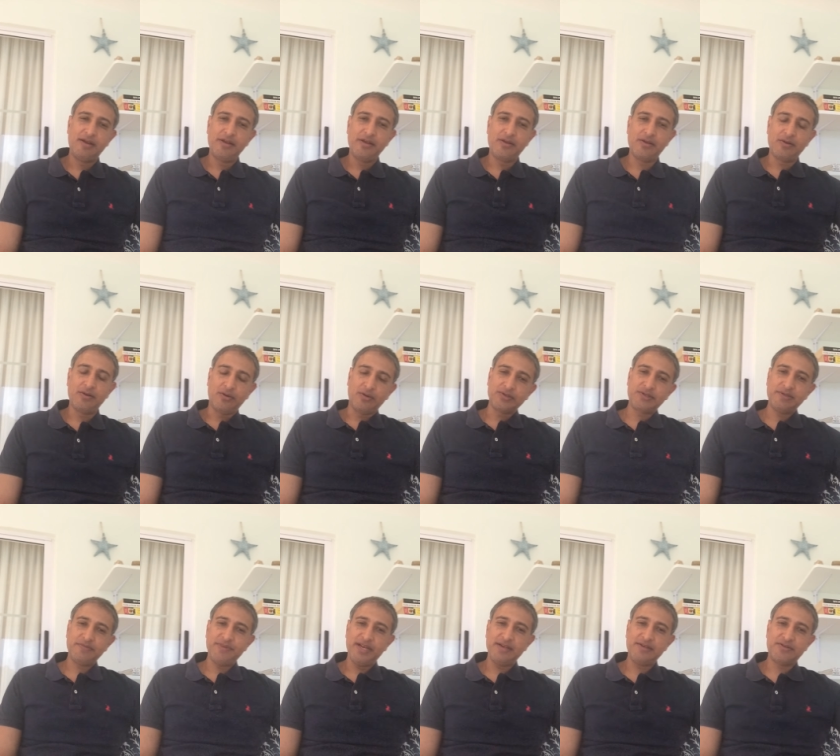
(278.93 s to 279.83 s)
You'll
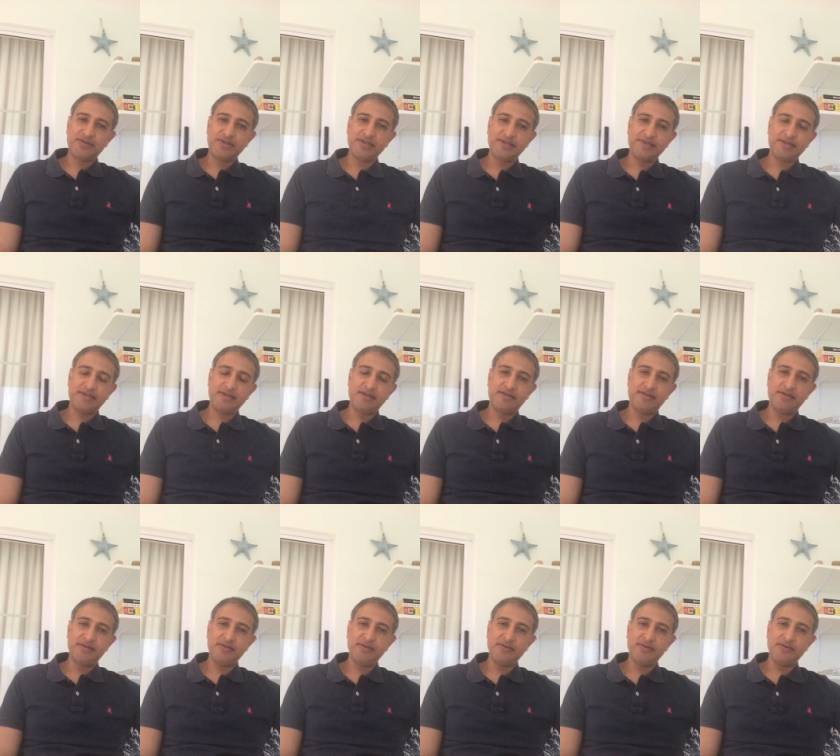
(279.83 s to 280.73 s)
also be interested
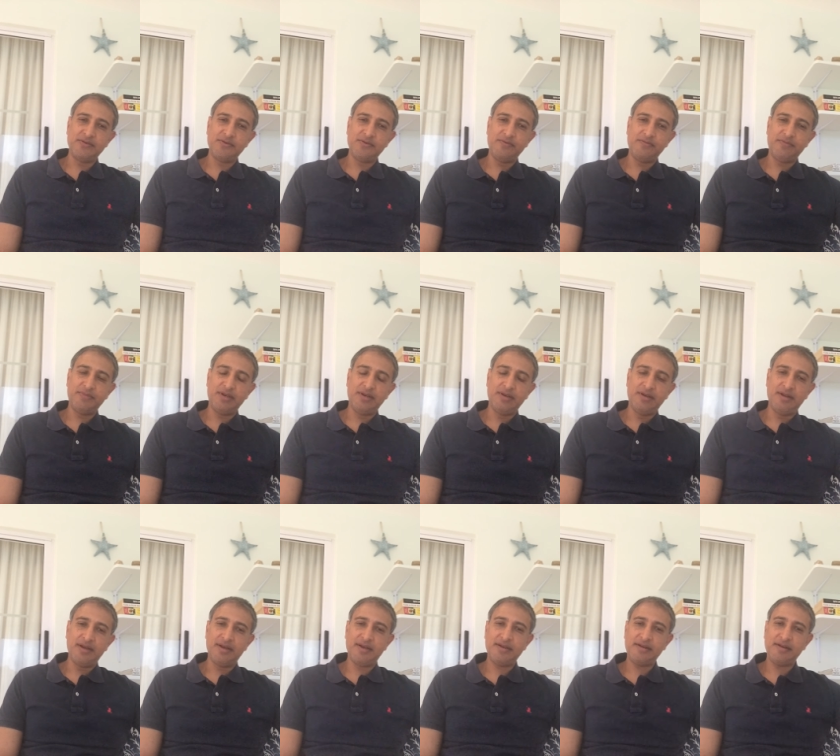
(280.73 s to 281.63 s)
to
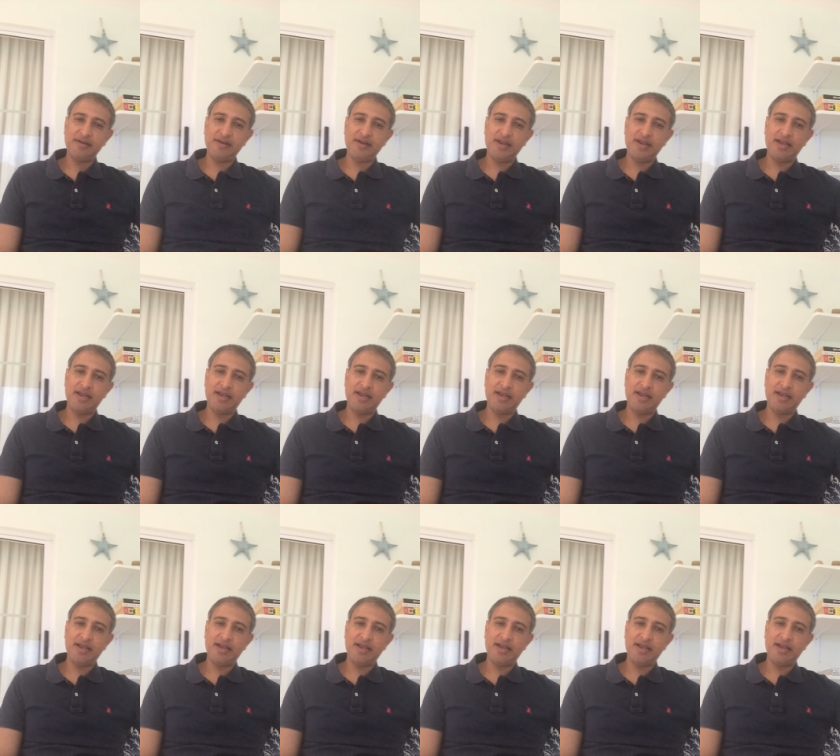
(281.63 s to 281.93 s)
learn